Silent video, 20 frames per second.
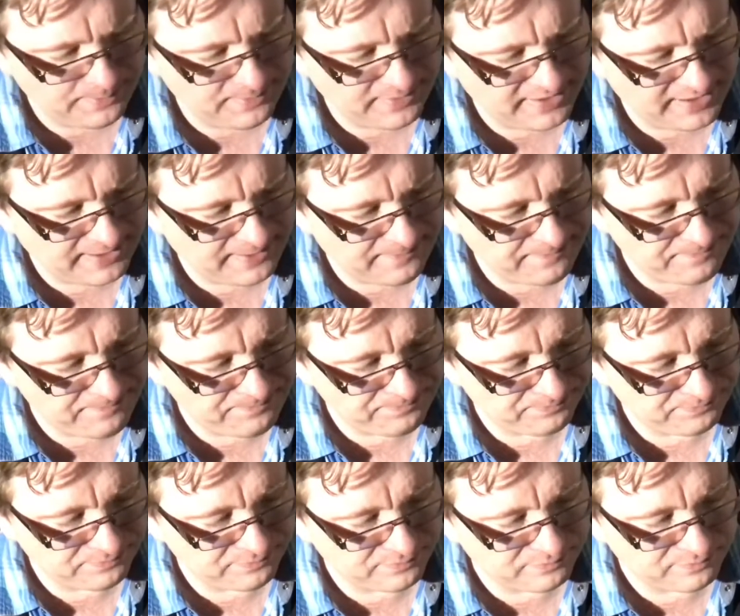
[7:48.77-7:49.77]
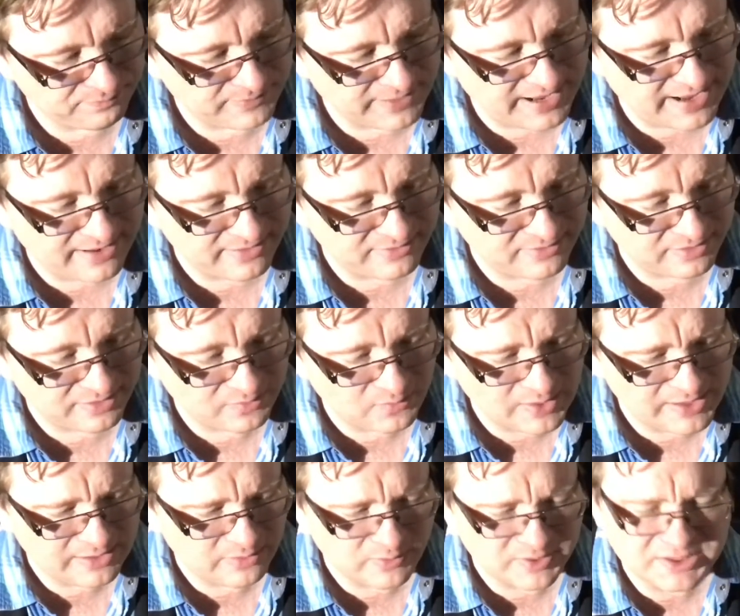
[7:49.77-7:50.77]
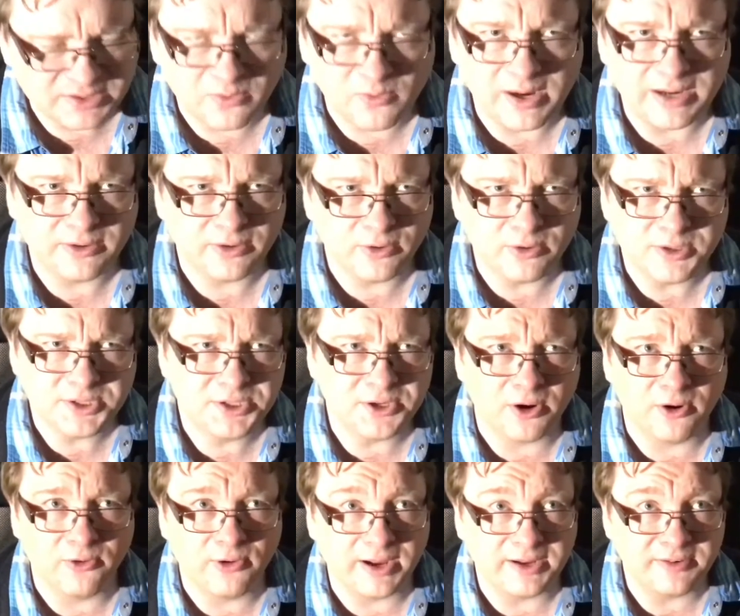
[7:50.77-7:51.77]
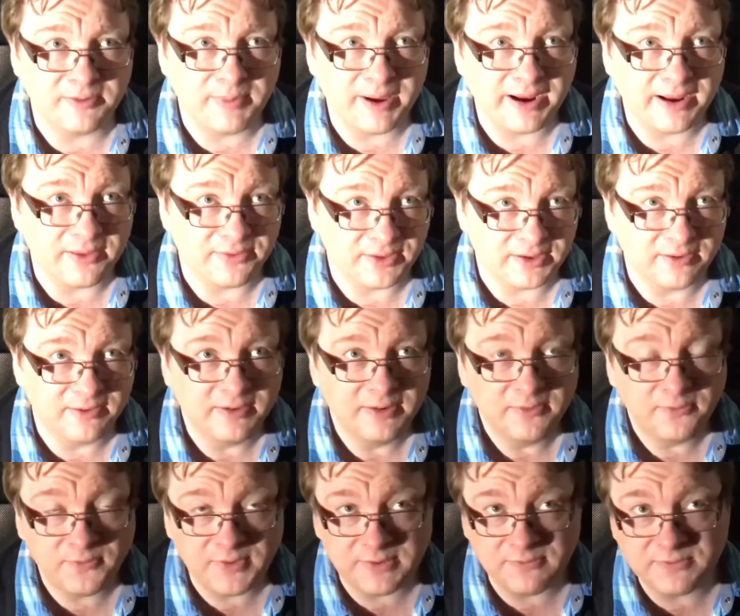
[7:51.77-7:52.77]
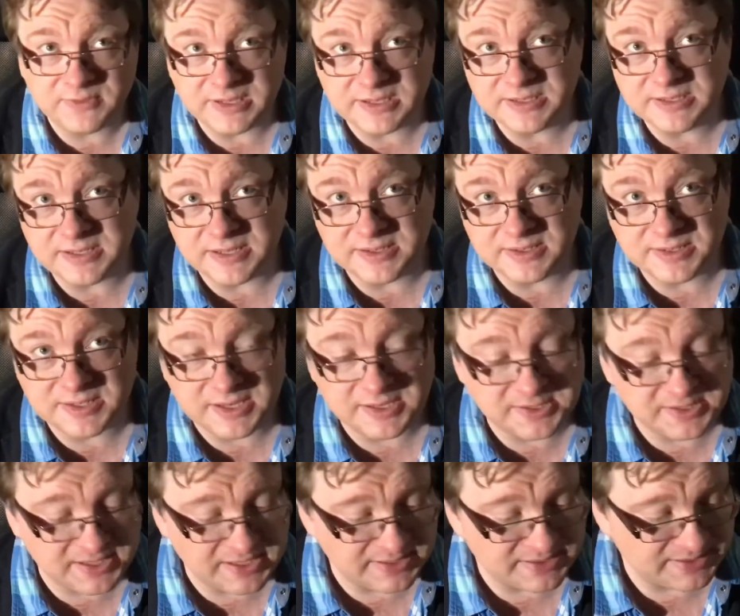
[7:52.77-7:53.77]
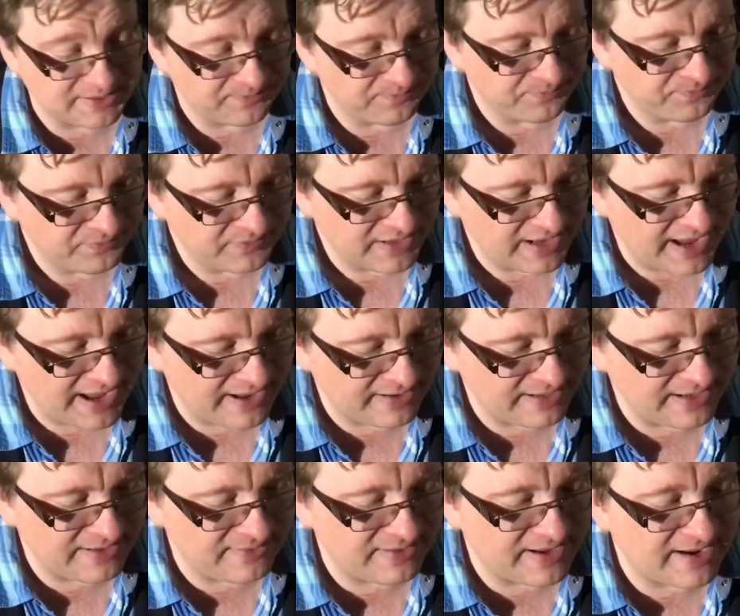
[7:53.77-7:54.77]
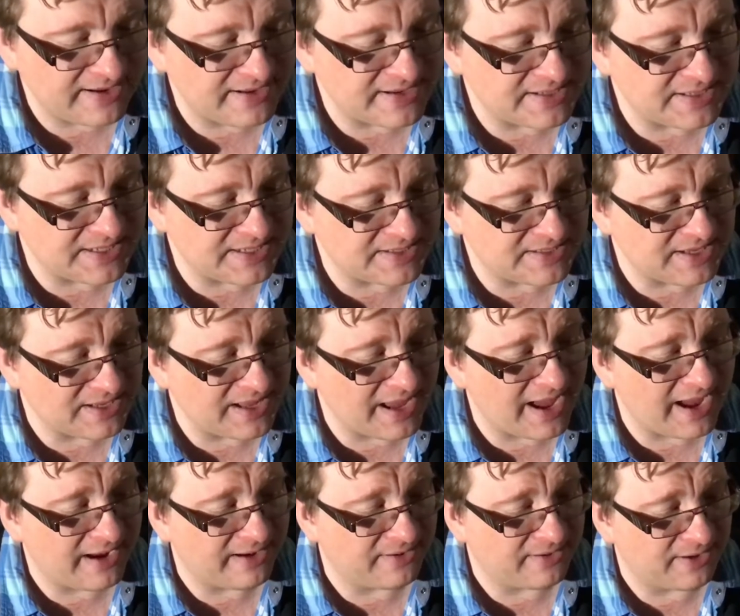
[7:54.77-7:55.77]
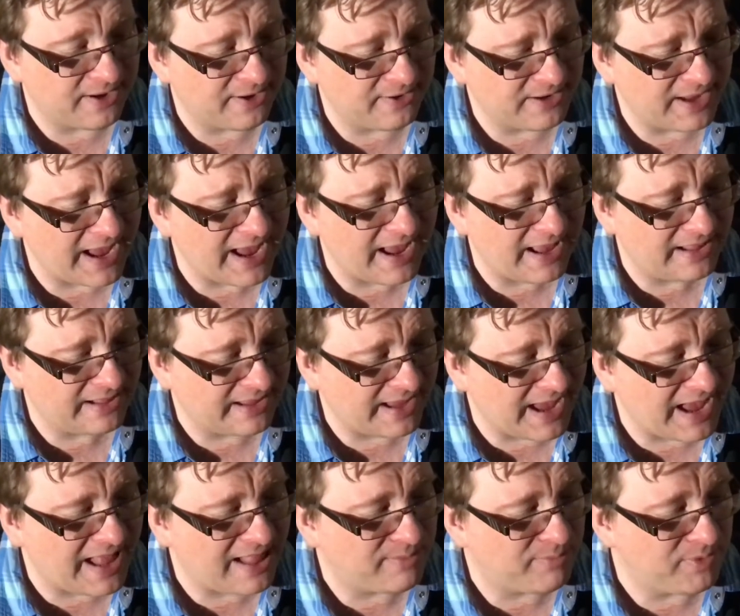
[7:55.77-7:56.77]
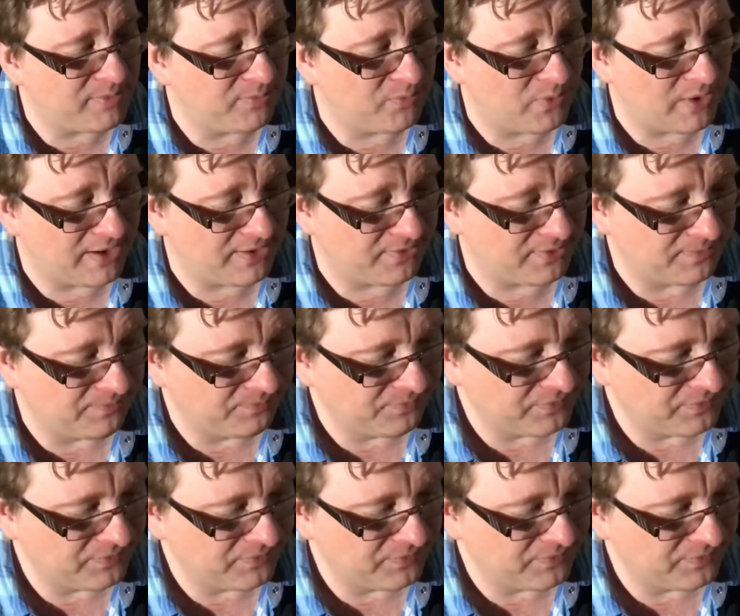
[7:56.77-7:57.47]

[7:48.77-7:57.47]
and he was quite good songwriter back in the 50s and 60s. And in 1969, an album with